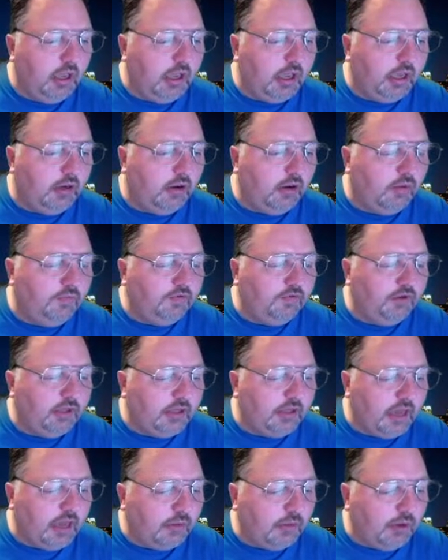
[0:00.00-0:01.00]
And
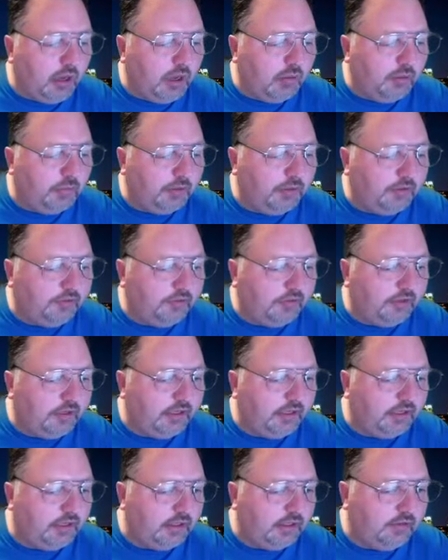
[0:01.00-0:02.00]
hopefully that will help me
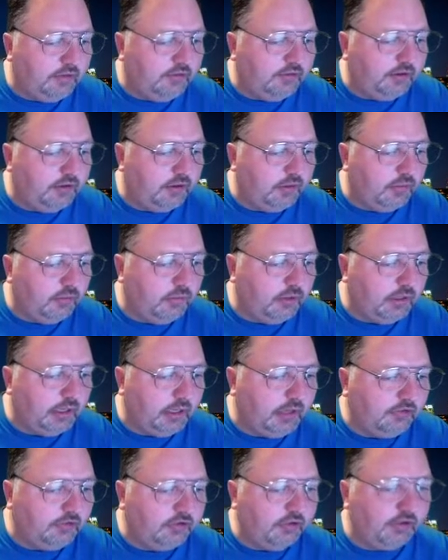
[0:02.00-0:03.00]
see it easier, and we'll
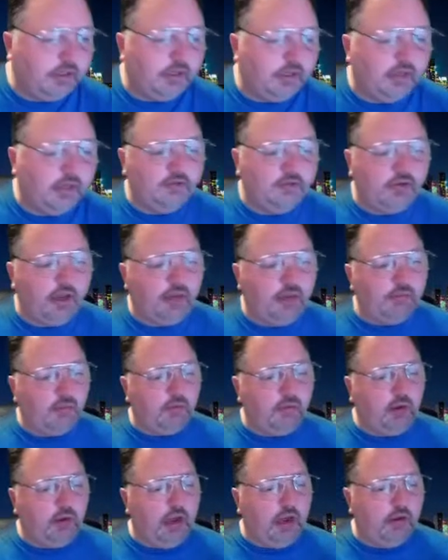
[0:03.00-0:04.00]
catch it the next time
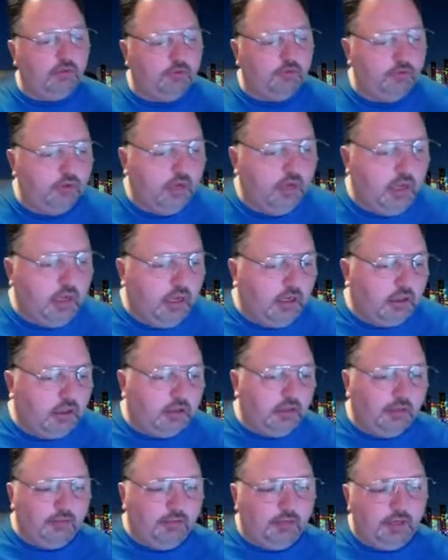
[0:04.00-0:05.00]
around.
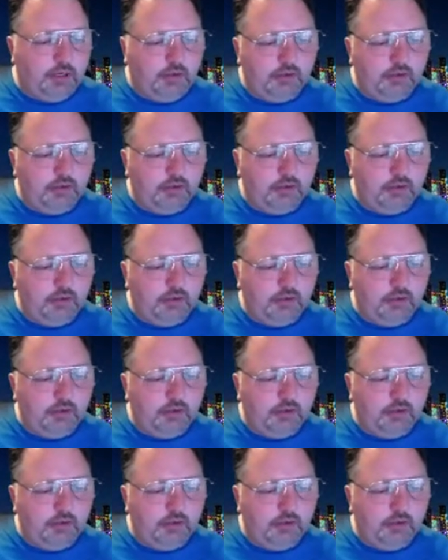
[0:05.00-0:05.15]
Clay Meir